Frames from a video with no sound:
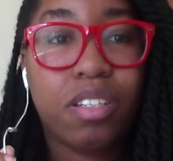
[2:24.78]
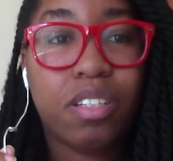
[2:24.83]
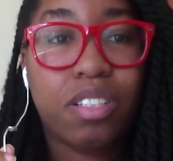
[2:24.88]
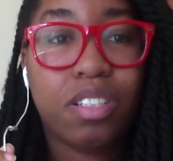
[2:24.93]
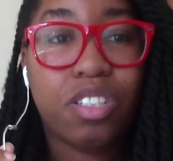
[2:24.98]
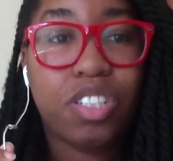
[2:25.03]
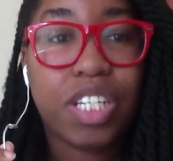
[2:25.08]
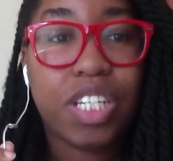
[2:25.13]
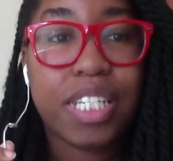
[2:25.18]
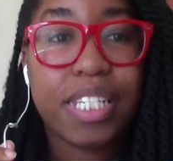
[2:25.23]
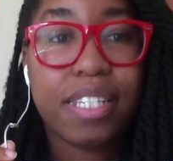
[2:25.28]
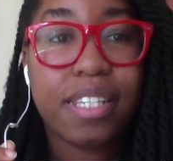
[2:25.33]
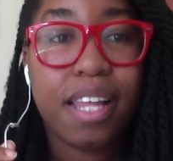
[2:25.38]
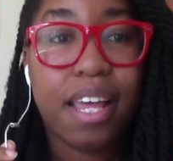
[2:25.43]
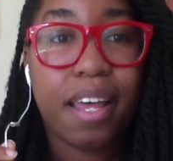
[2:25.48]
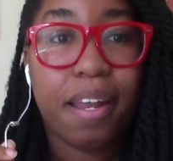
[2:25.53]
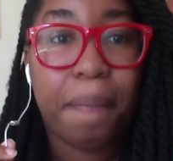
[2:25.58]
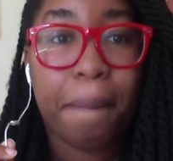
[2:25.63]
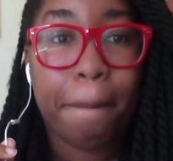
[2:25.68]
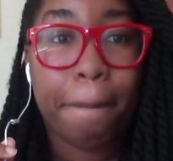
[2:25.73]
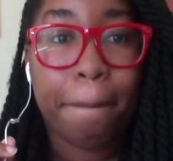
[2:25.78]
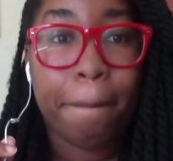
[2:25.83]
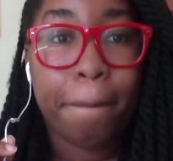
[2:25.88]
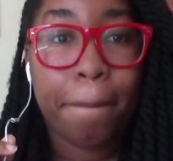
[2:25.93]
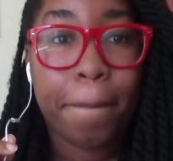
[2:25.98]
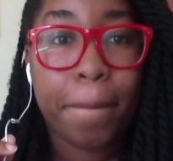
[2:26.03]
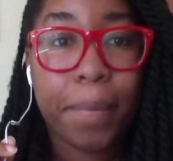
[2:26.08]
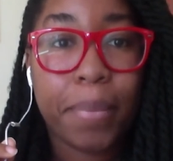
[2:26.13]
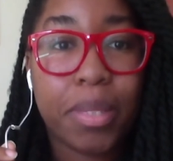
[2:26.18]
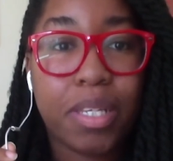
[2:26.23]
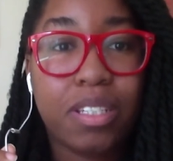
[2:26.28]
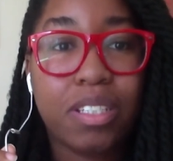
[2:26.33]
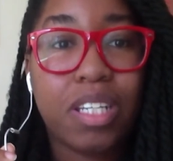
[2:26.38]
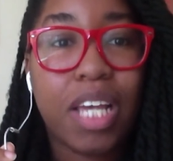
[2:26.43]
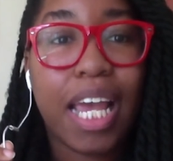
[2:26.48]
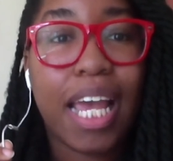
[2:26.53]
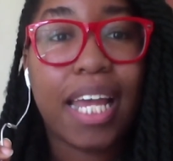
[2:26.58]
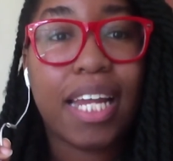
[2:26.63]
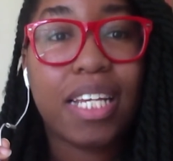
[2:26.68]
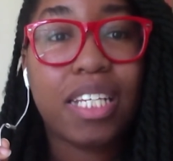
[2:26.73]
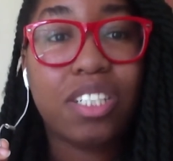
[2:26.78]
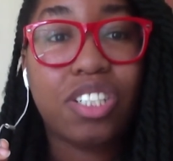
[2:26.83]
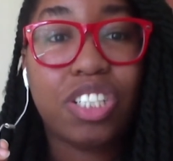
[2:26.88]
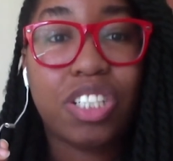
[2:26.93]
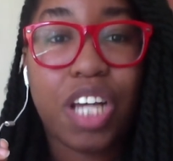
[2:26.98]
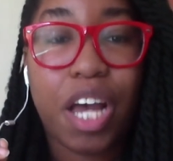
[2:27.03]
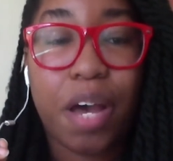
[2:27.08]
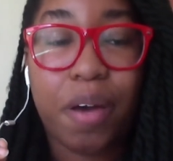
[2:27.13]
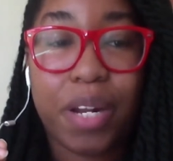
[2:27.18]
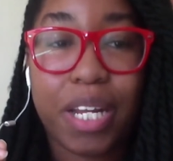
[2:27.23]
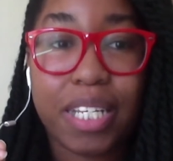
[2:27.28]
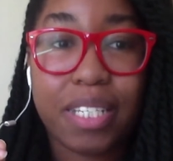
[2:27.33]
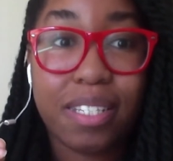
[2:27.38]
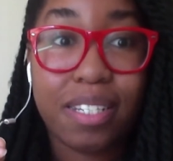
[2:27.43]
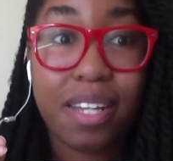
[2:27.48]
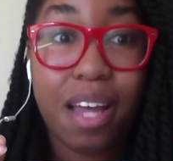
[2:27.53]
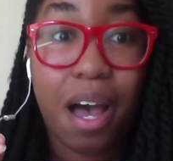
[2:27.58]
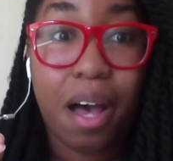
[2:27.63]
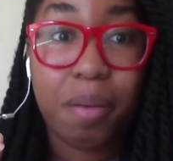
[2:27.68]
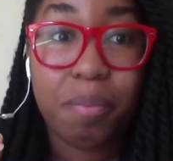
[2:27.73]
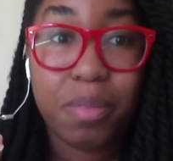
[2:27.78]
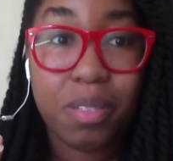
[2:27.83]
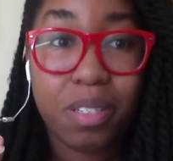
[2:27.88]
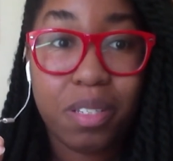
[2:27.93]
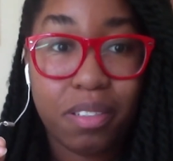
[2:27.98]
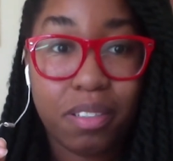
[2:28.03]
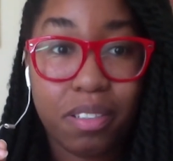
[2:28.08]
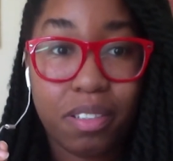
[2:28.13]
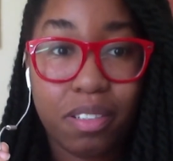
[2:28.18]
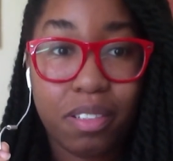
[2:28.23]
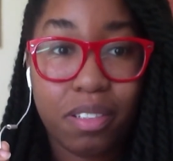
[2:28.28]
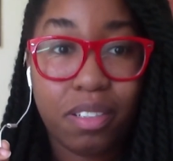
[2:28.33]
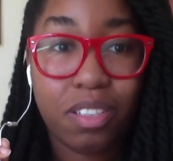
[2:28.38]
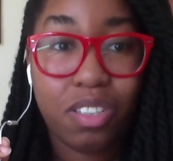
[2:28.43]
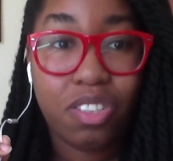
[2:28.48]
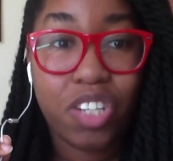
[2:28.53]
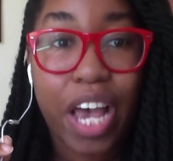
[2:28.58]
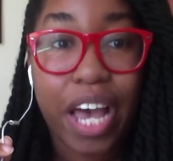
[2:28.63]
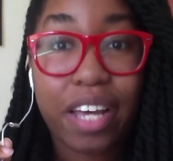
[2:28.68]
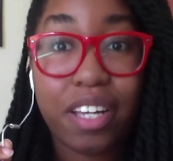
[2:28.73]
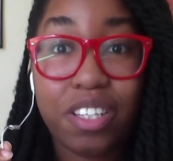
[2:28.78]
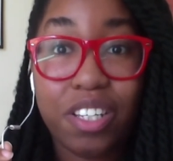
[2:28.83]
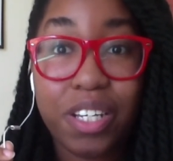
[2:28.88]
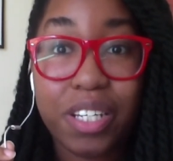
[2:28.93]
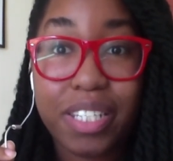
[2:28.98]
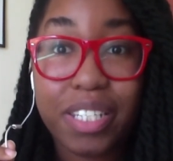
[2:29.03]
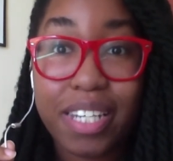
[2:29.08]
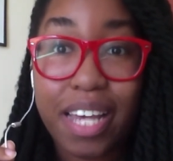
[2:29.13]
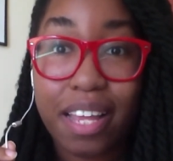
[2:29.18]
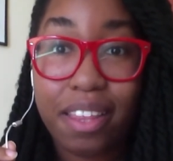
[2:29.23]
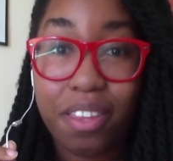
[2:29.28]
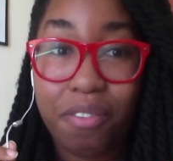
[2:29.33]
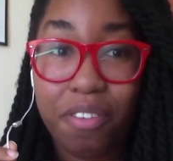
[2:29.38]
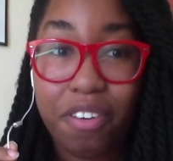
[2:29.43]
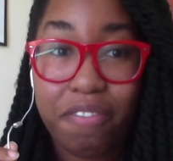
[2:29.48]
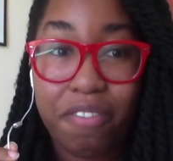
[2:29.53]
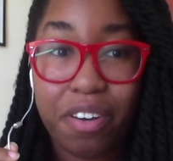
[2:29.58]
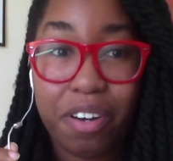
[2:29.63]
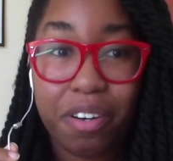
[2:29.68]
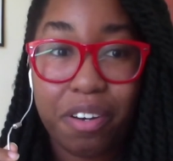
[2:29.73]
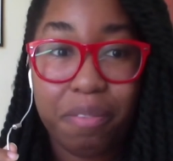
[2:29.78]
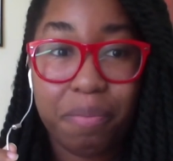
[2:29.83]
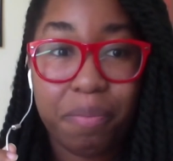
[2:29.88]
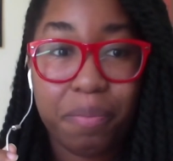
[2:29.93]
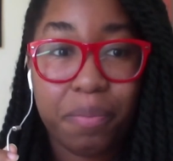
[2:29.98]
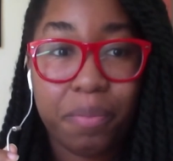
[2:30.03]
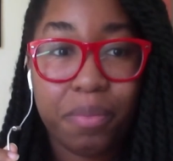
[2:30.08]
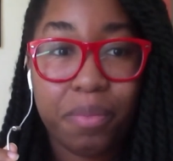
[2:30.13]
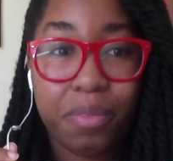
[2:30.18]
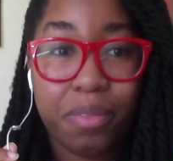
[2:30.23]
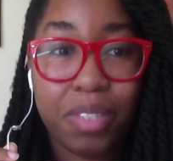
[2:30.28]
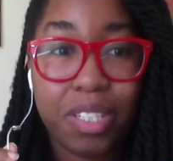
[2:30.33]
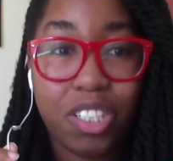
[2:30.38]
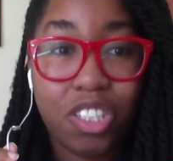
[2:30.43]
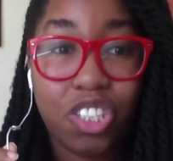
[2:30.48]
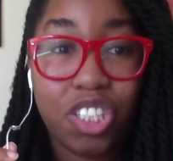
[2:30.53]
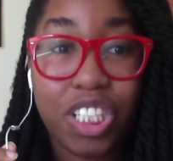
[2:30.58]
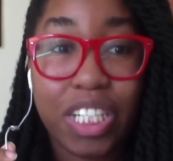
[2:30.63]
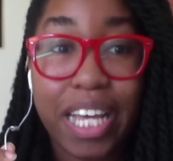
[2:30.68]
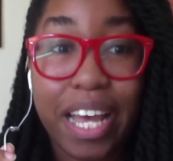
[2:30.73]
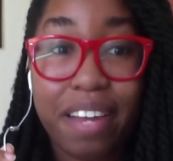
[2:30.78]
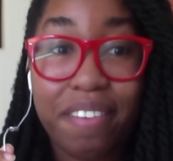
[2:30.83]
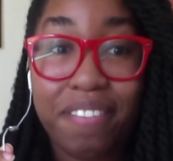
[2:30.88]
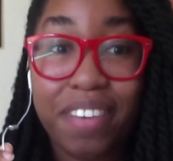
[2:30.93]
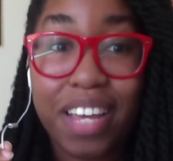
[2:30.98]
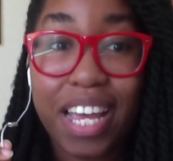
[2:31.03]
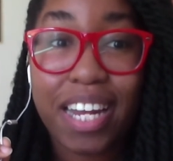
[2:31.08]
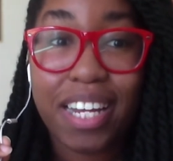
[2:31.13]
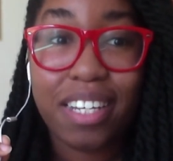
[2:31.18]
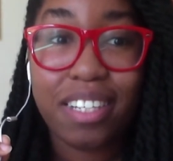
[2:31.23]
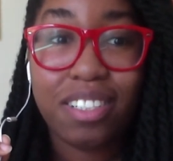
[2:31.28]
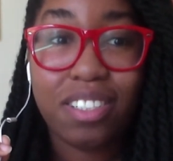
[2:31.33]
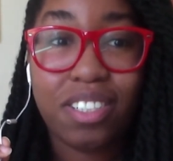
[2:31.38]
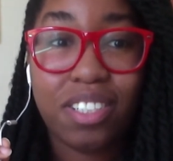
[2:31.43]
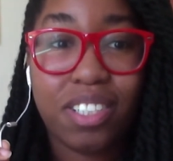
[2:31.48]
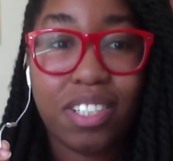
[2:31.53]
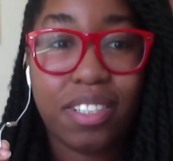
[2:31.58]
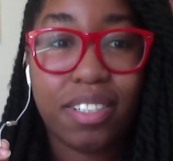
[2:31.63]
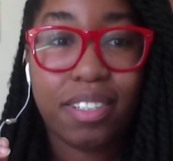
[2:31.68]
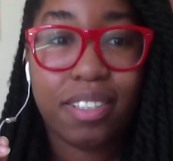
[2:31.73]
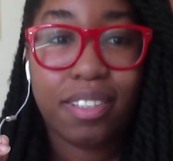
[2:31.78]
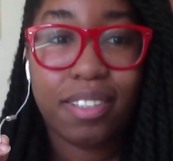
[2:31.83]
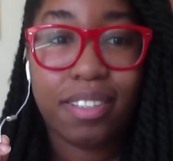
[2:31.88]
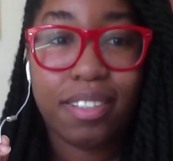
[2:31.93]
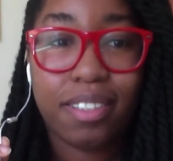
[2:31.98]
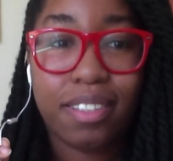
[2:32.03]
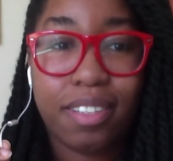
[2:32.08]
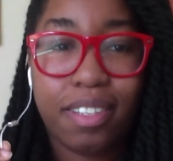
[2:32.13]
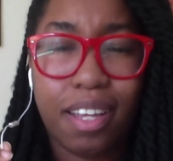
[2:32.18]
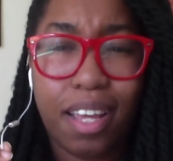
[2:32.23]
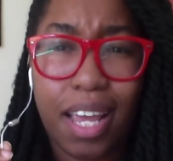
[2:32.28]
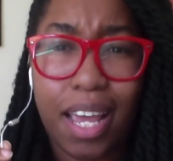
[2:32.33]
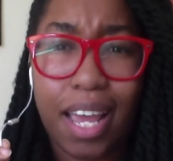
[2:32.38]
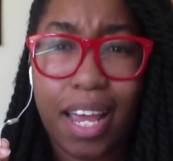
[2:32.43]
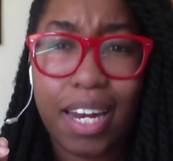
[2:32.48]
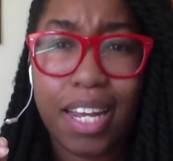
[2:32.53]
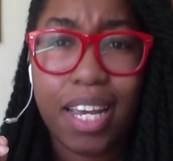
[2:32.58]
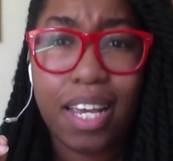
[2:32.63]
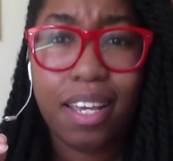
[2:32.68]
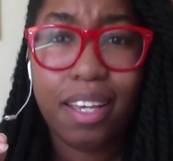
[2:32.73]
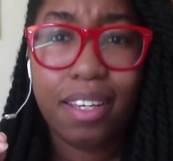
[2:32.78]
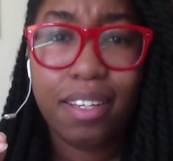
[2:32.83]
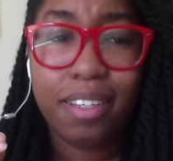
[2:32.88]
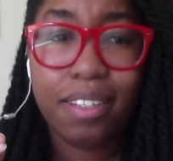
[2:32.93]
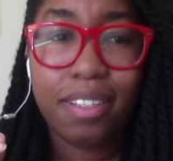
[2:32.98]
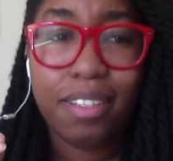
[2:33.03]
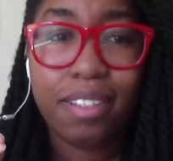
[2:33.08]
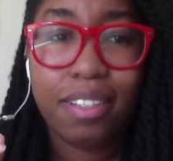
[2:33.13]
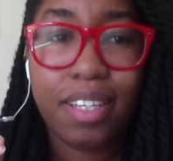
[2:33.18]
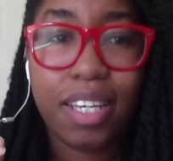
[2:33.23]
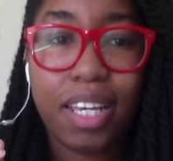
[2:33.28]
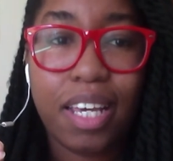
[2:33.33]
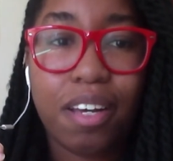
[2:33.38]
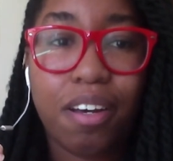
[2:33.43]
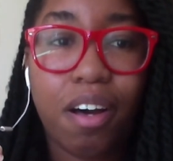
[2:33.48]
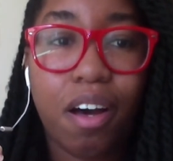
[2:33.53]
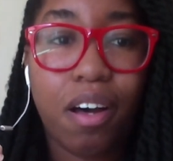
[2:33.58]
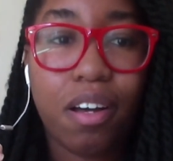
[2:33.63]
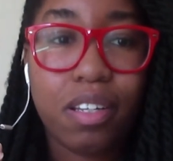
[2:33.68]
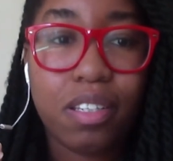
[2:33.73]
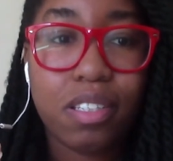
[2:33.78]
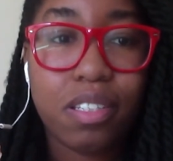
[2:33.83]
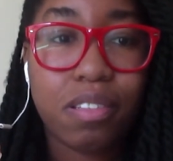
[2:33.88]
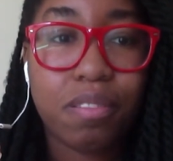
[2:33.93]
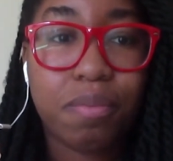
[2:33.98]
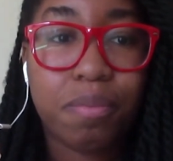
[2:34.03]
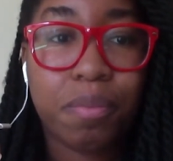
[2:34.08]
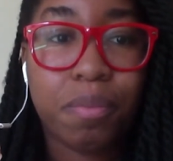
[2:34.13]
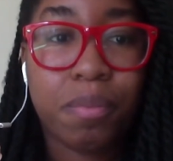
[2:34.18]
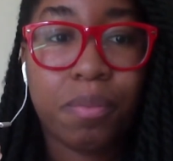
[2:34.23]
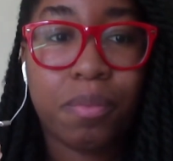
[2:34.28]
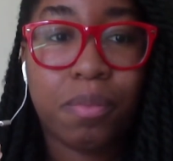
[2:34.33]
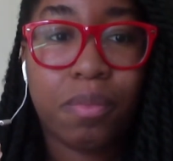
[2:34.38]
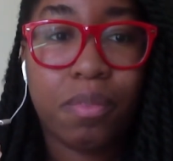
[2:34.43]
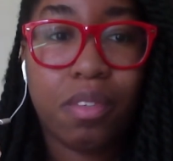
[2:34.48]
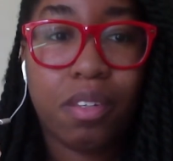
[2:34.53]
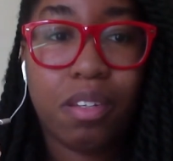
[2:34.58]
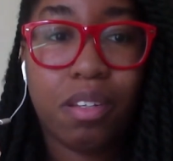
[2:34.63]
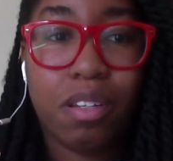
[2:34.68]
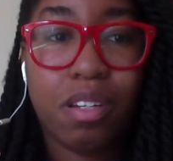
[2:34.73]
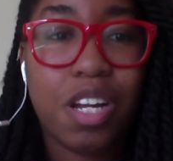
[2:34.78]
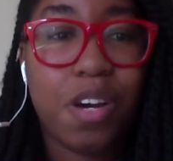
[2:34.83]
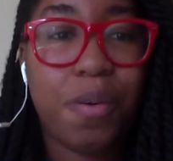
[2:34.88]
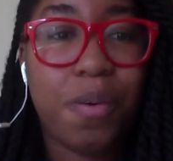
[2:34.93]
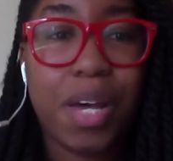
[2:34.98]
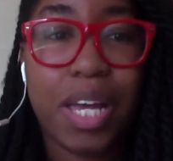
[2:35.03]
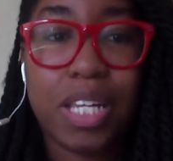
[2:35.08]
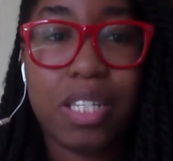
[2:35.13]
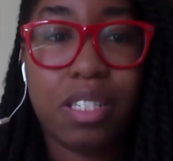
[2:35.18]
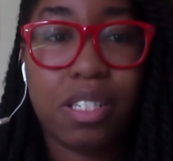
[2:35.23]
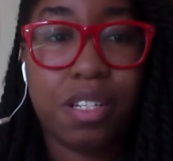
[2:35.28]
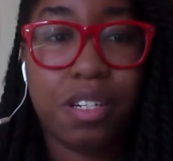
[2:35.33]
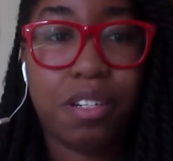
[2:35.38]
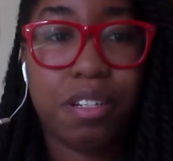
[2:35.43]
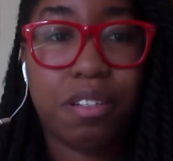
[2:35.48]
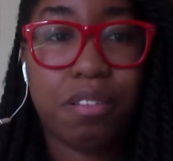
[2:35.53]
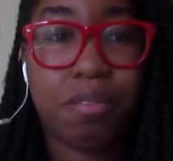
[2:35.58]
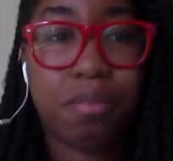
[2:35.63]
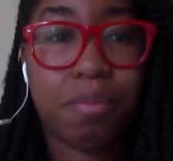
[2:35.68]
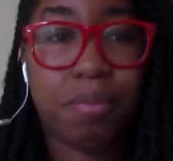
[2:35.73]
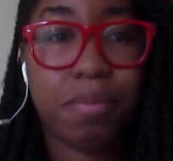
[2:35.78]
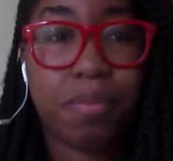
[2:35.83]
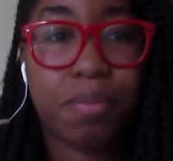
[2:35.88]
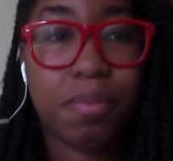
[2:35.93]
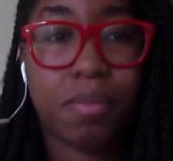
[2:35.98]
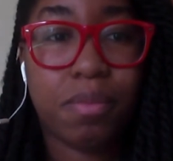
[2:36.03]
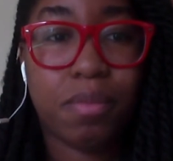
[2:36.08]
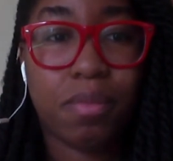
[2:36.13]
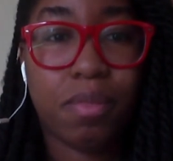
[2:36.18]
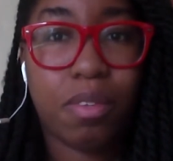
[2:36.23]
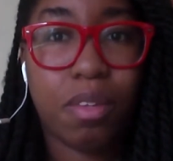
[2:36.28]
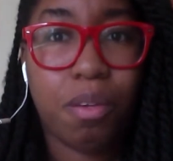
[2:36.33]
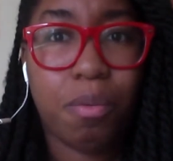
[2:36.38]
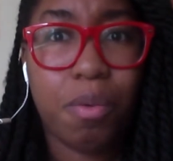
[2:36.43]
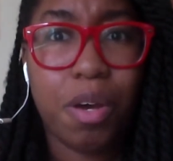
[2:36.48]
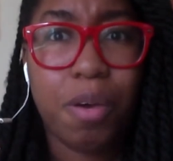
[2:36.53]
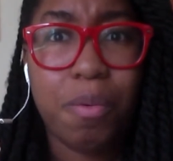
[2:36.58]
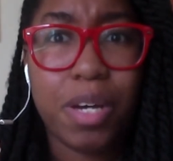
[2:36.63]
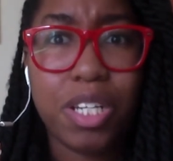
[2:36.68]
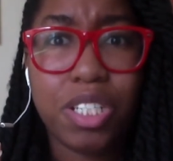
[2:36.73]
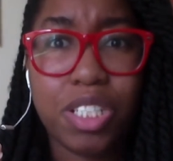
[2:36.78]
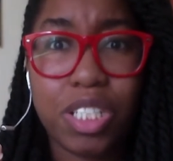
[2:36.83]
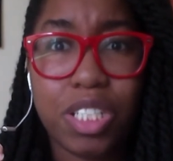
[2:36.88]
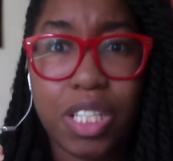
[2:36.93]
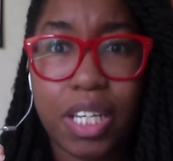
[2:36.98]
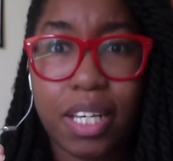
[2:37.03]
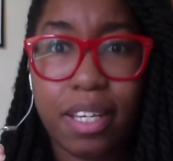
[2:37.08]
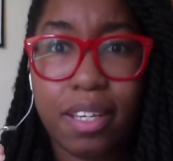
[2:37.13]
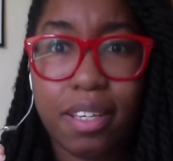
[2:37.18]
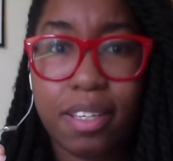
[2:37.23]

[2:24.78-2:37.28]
Just then, Annie's shouting stopped. Jack looked at the river. She had vanished. "Annie?" he called. No answer. Where was she?